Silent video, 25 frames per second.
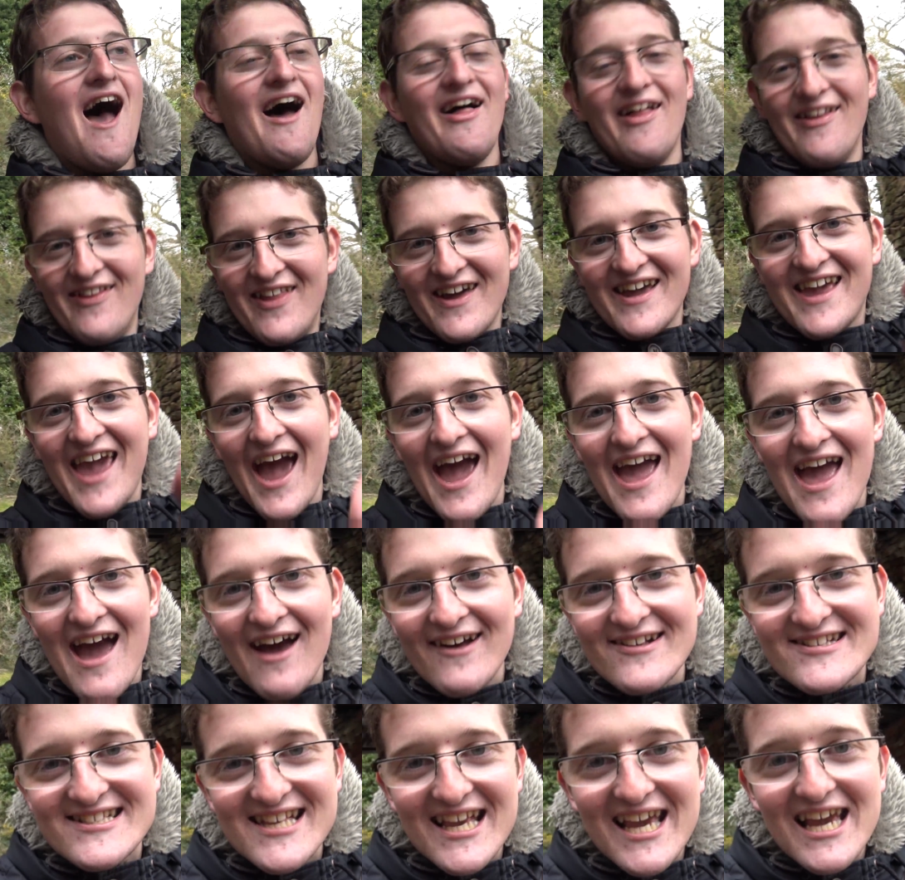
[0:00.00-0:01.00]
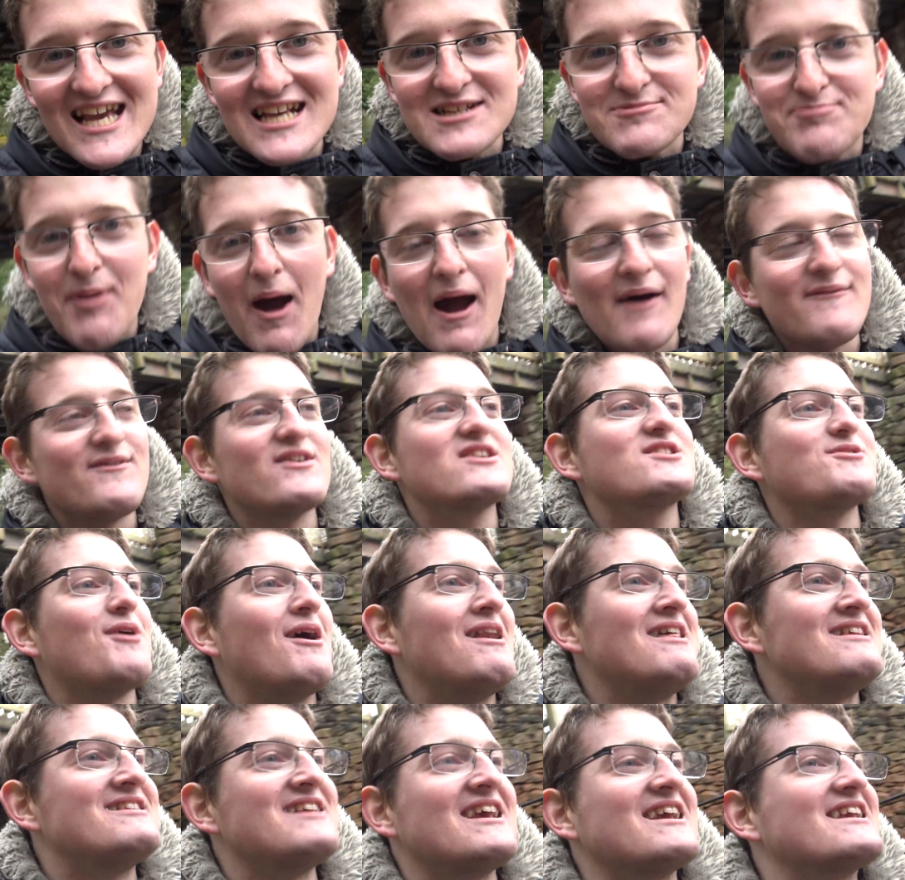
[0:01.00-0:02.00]
From the KFC is back for
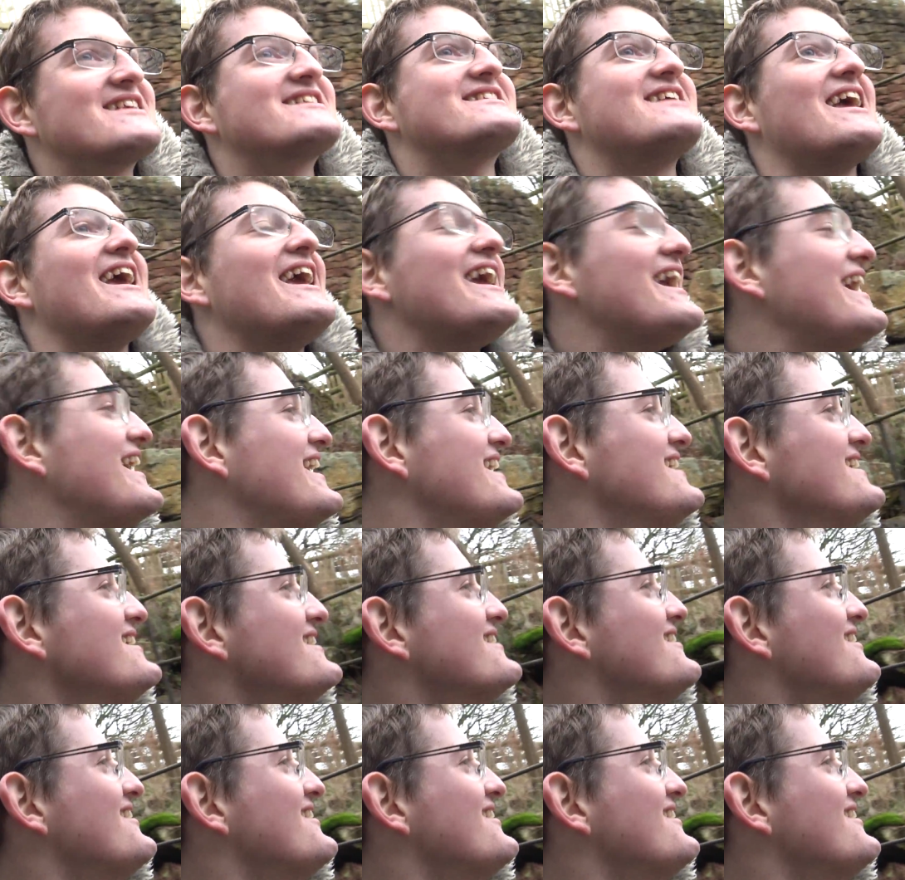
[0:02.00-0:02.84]
2016.